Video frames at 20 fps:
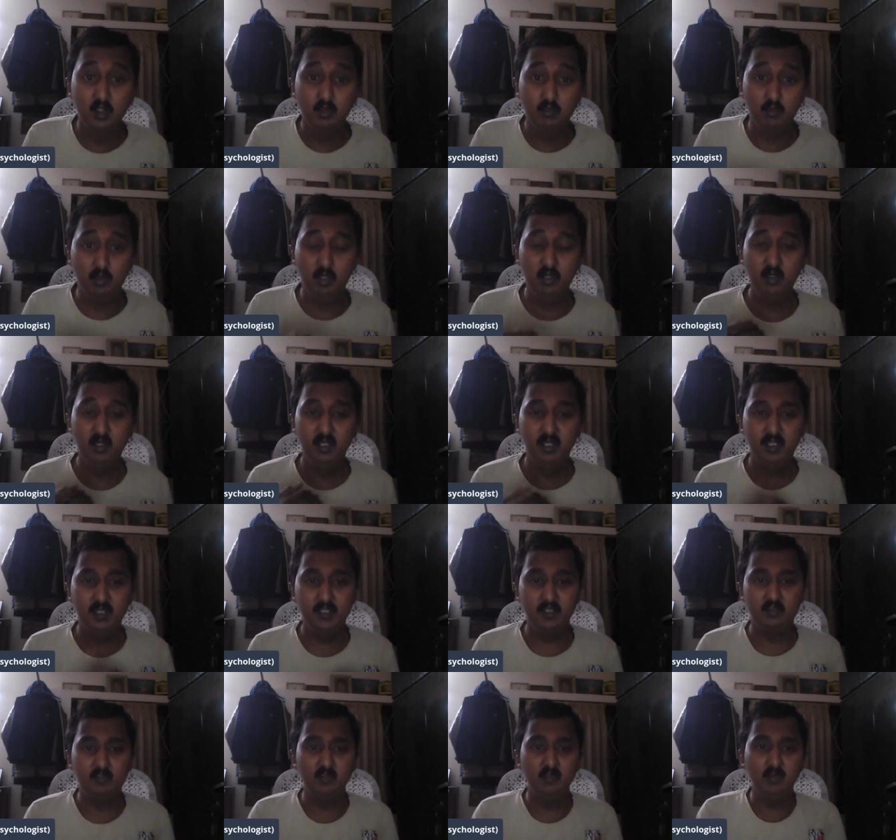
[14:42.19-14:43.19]
So
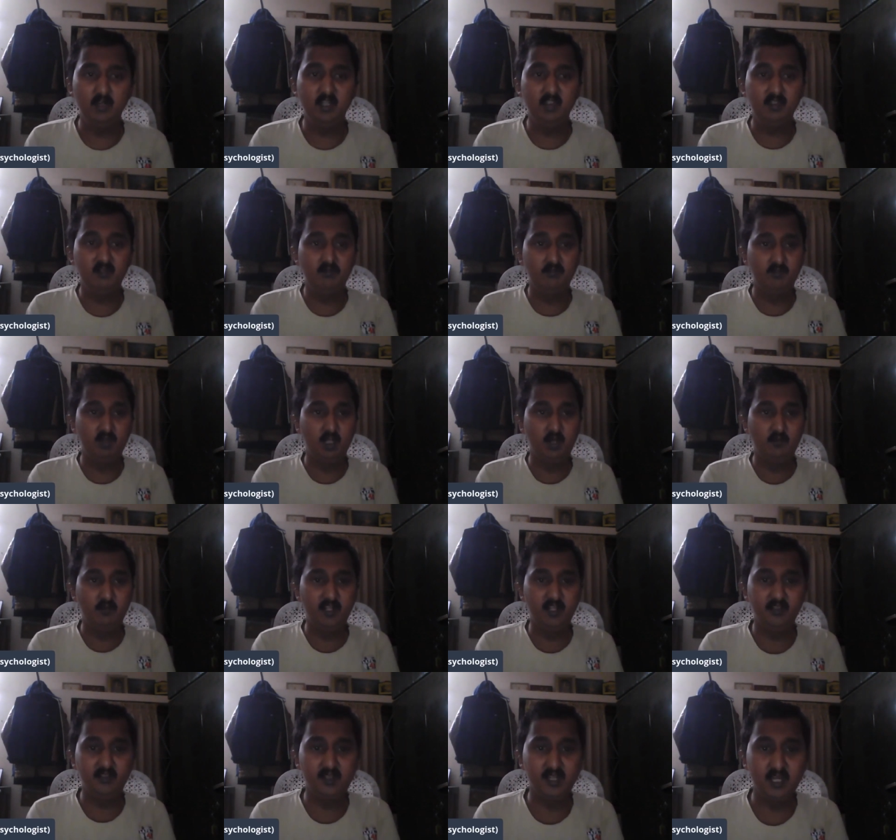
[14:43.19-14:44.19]
the students
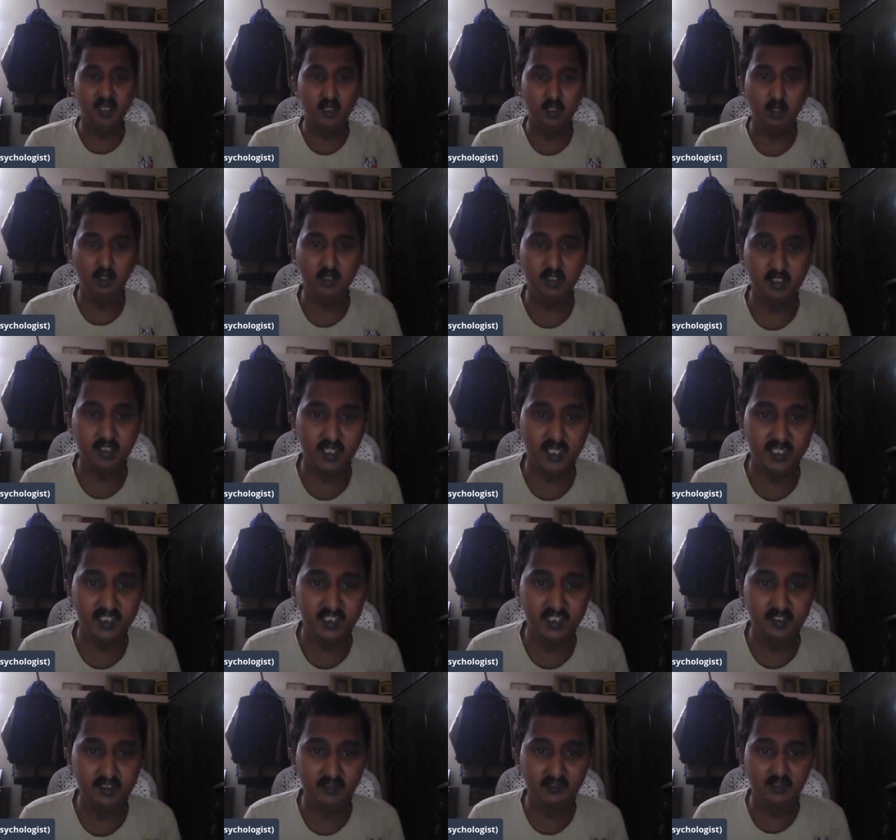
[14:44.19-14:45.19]
nowadays, they are not
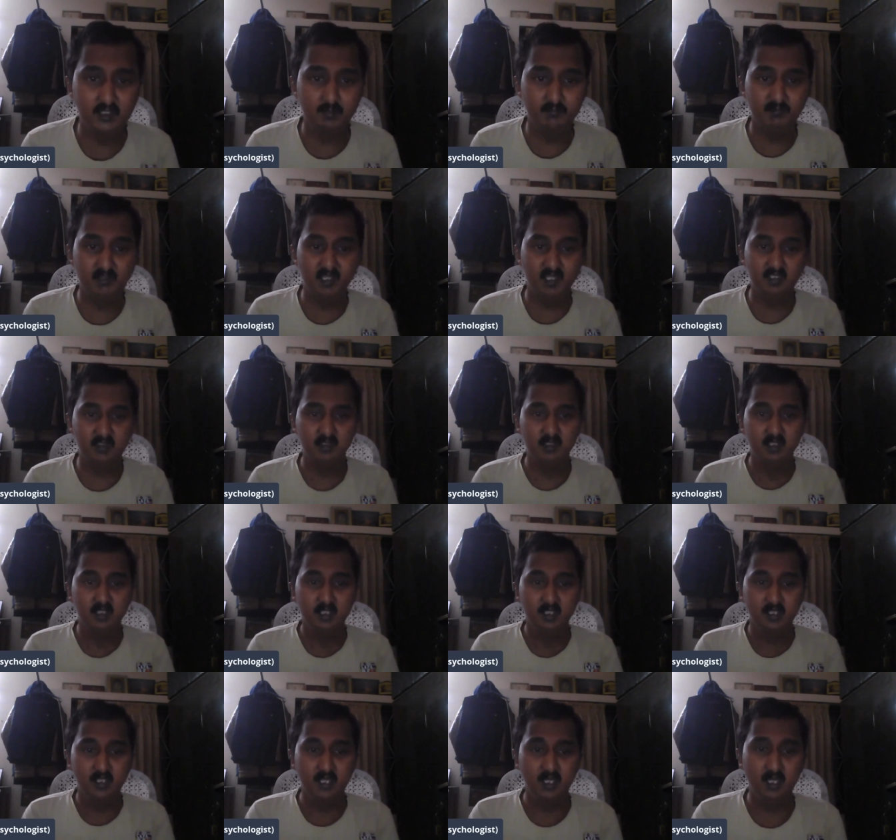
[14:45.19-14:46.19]
liking the subject,
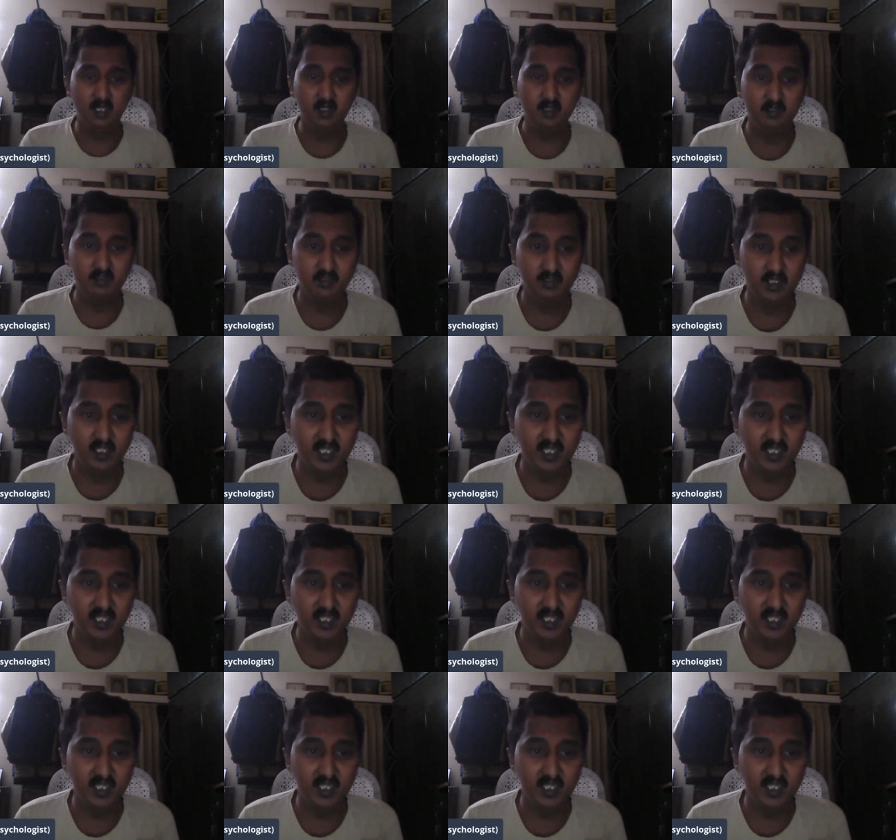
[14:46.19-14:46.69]
they are